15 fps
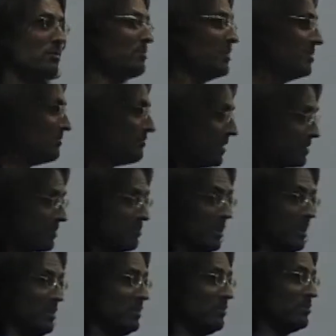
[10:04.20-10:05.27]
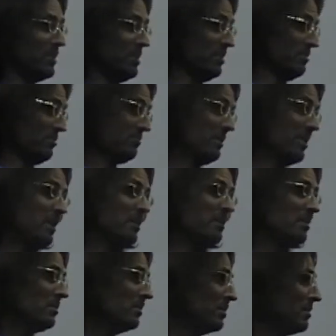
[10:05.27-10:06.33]
will be affected by these changes, right?
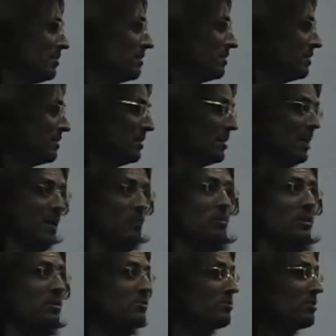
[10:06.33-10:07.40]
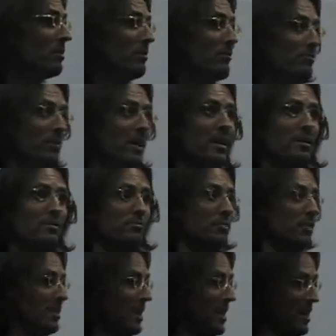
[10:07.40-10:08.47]
And we are so afraid of
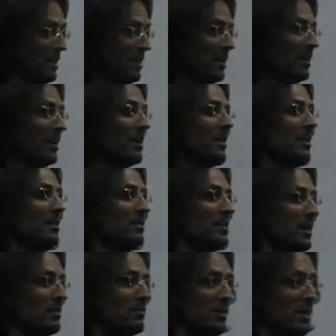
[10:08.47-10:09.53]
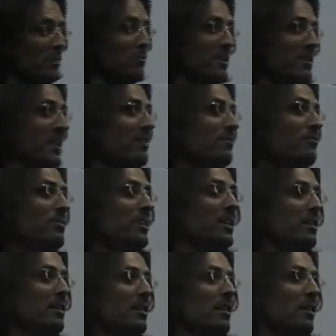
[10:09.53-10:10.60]
all of that, that, that we then
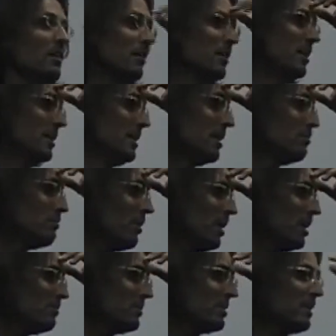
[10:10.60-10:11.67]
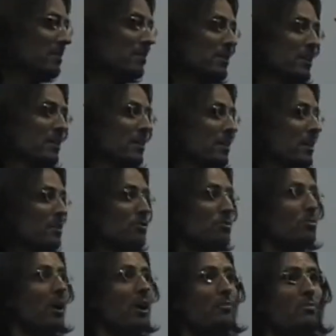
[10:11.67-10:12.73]
think in our mind, we then think,
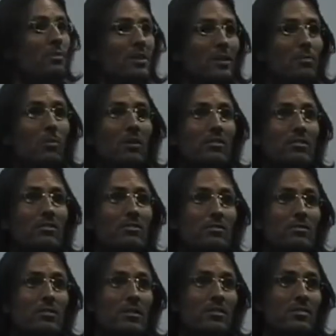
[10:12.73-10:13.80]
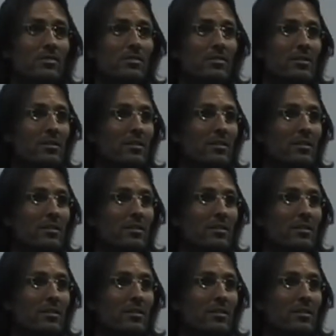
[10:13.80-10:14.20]
do I really want to do this?